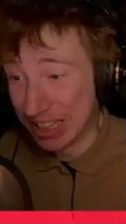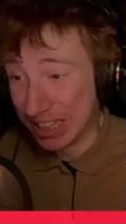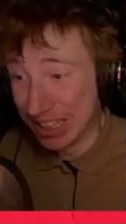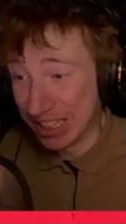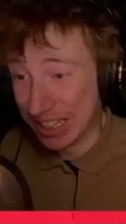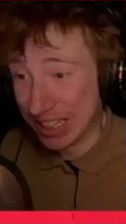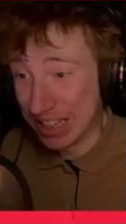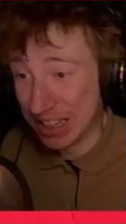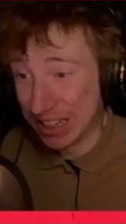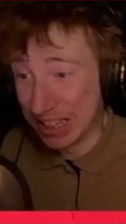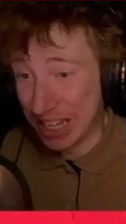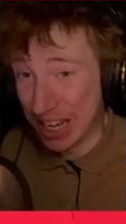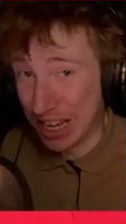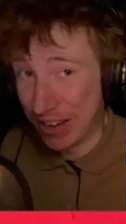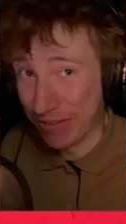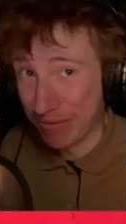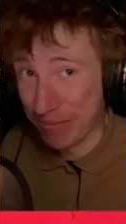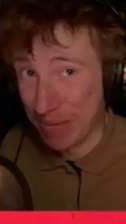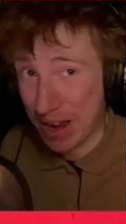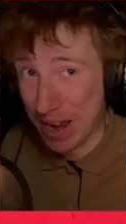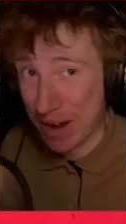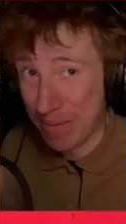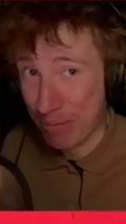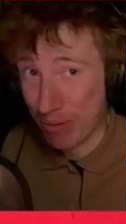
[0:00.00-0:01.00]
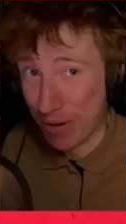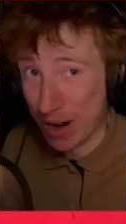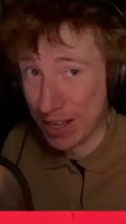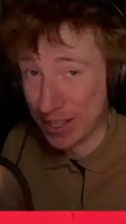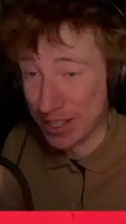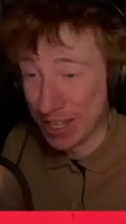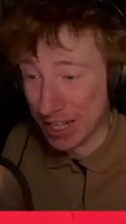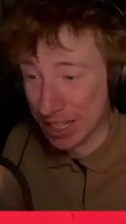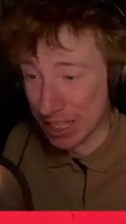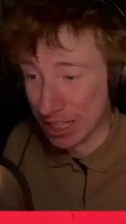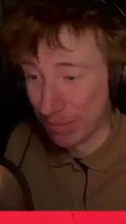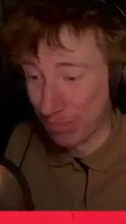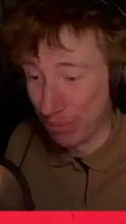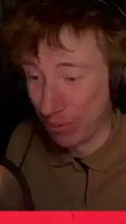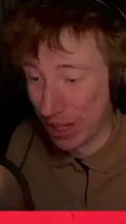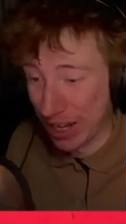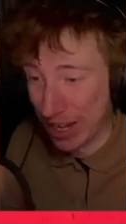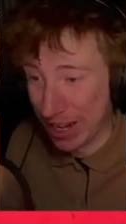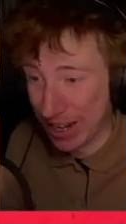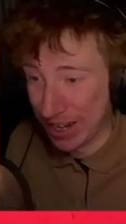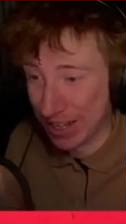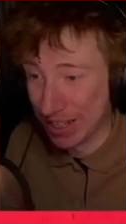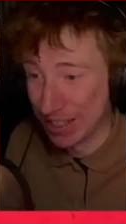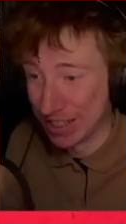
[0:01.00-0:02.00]
Leave my presence,
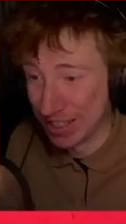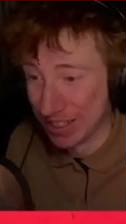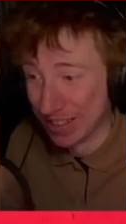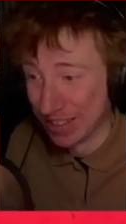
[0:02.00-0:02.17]
please.